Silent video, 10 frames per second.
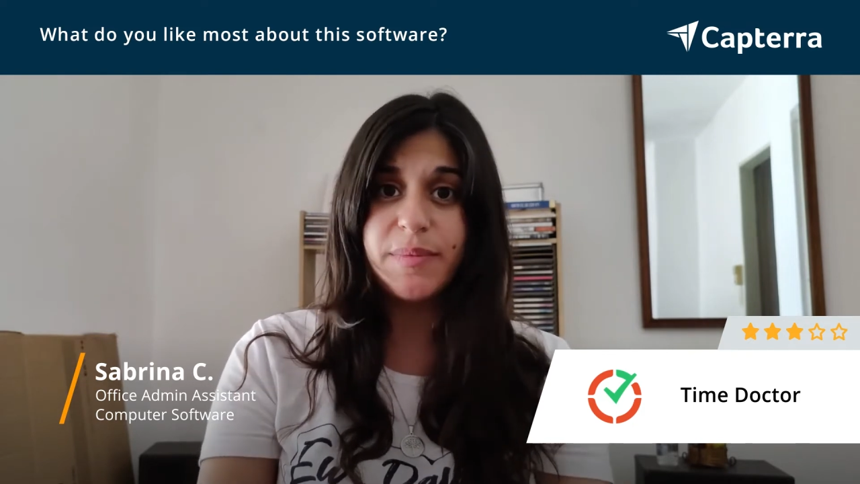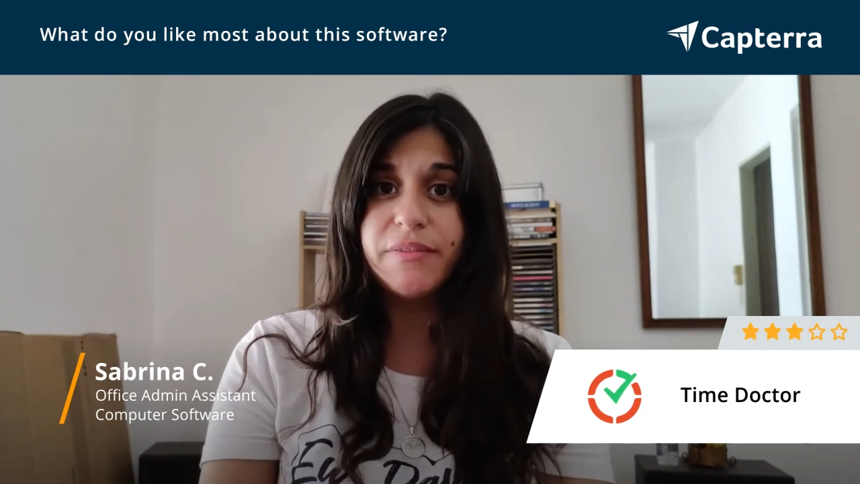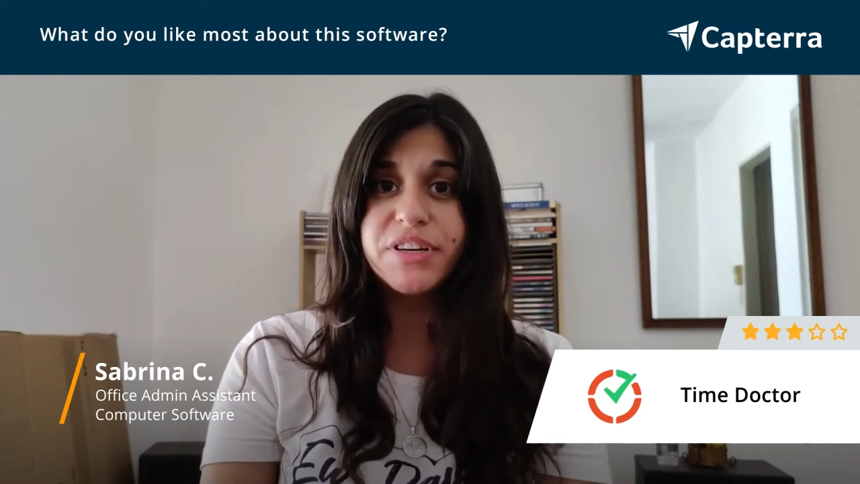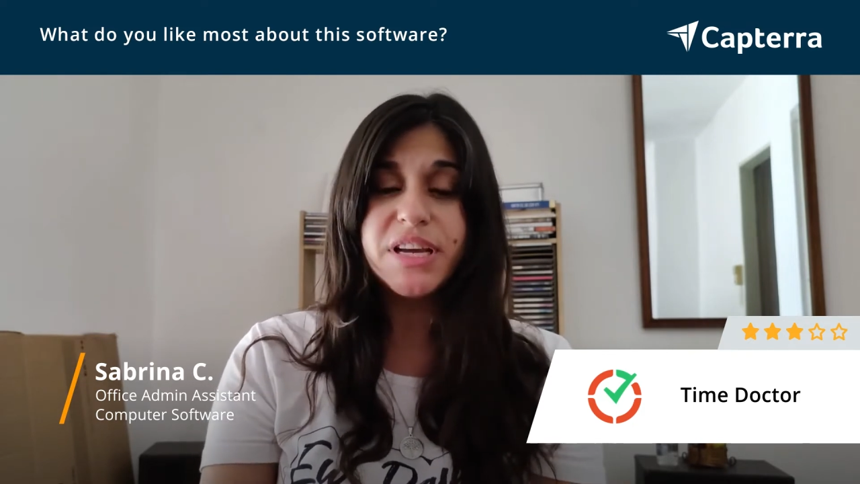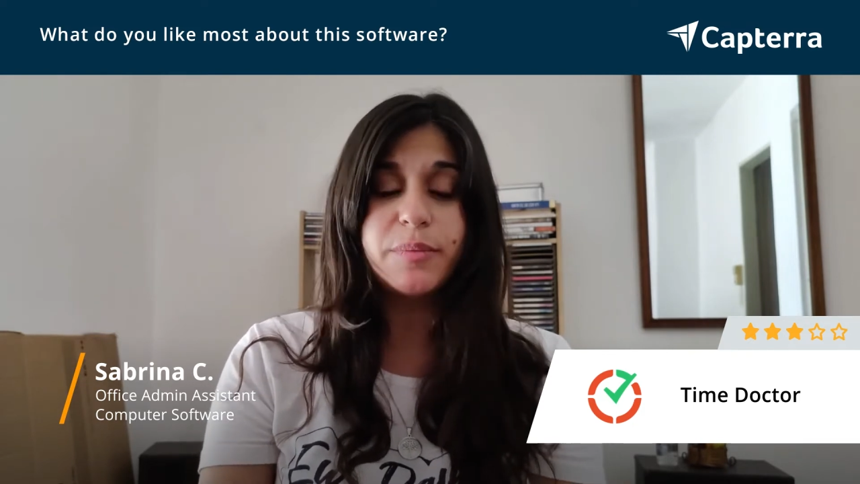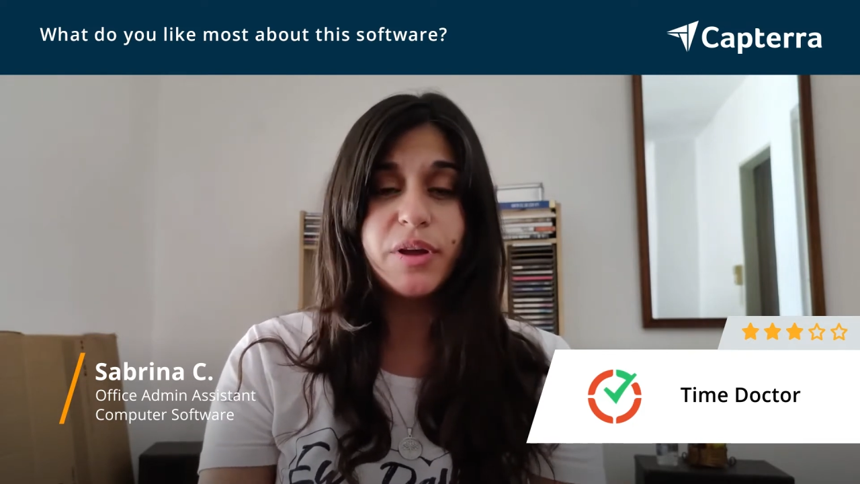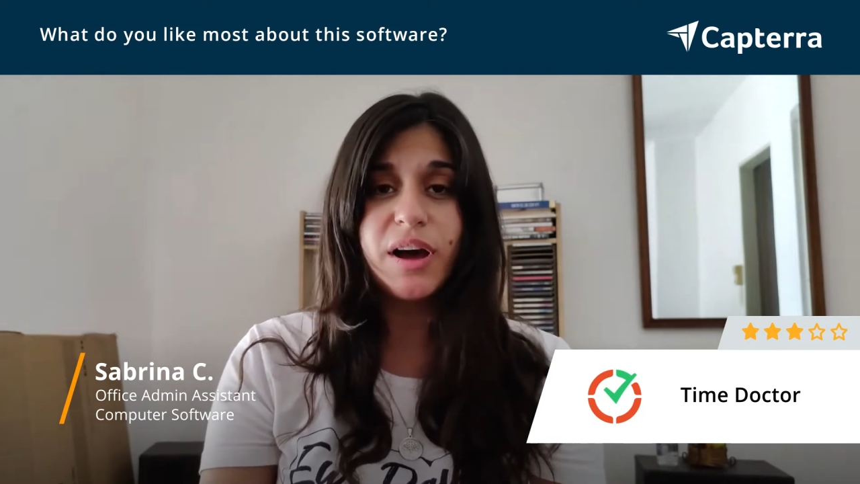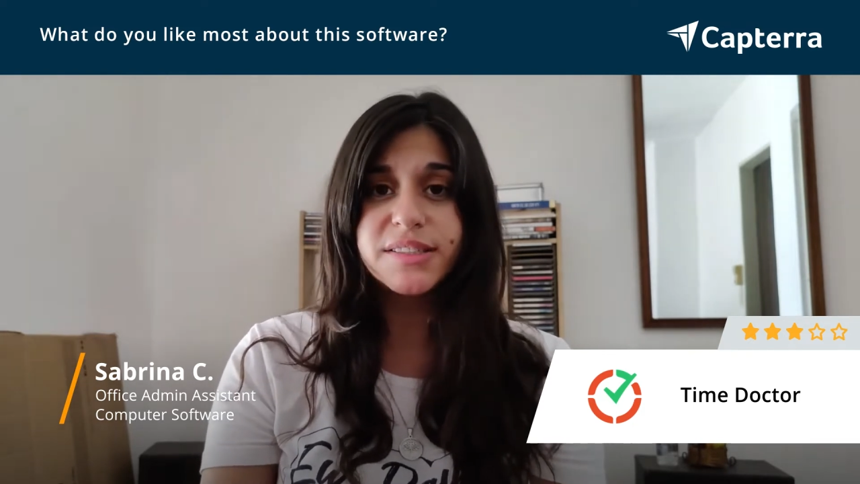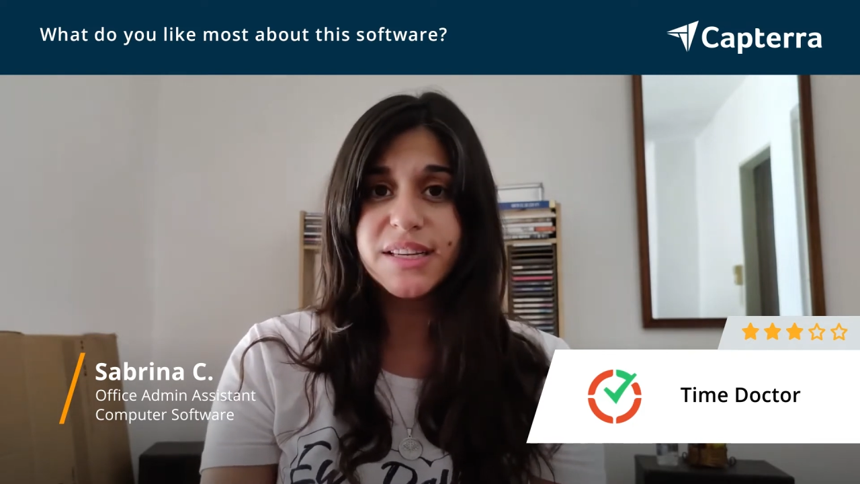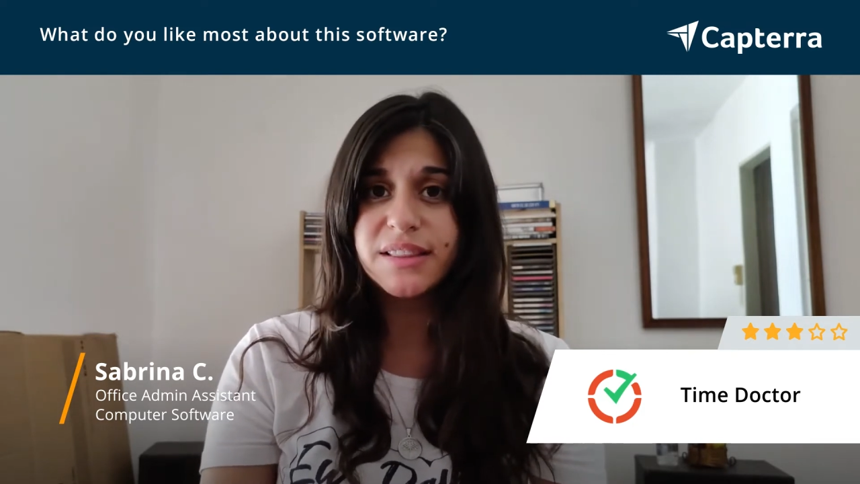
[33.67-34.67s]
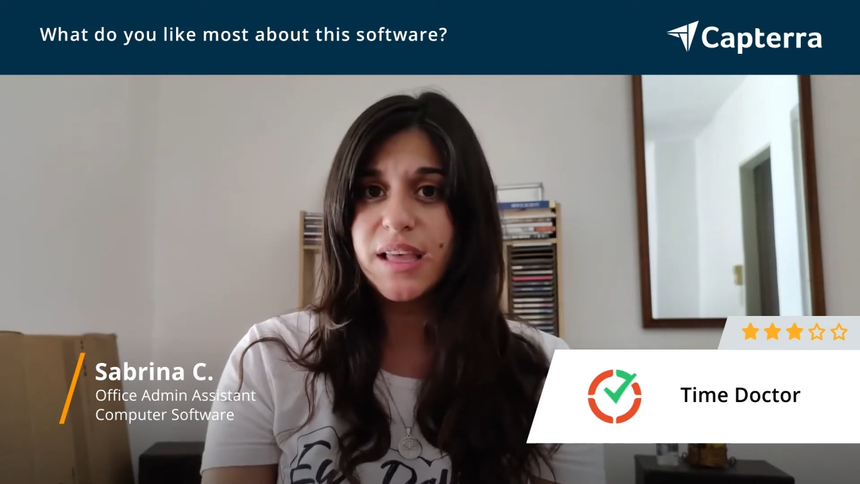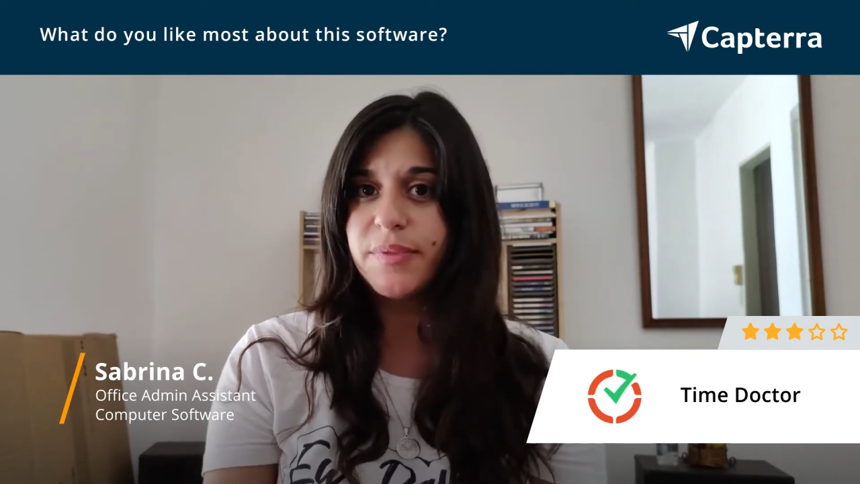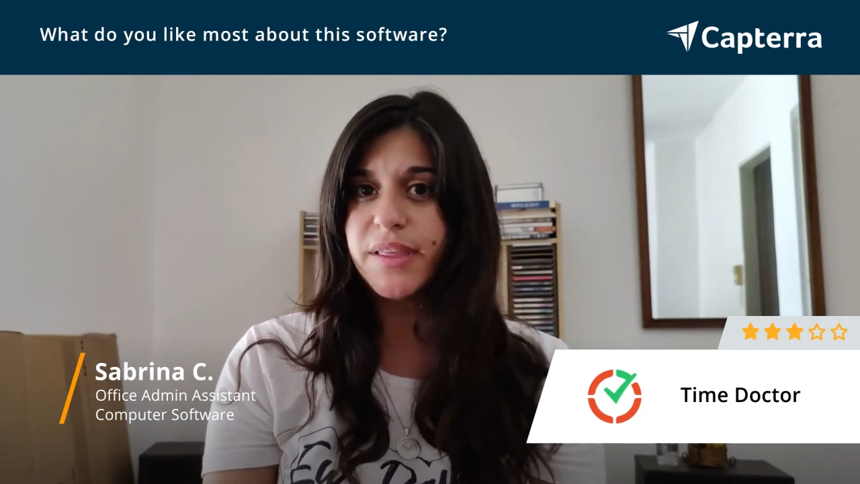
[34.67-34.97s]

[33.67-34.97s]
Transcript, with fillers: Every time you contact them,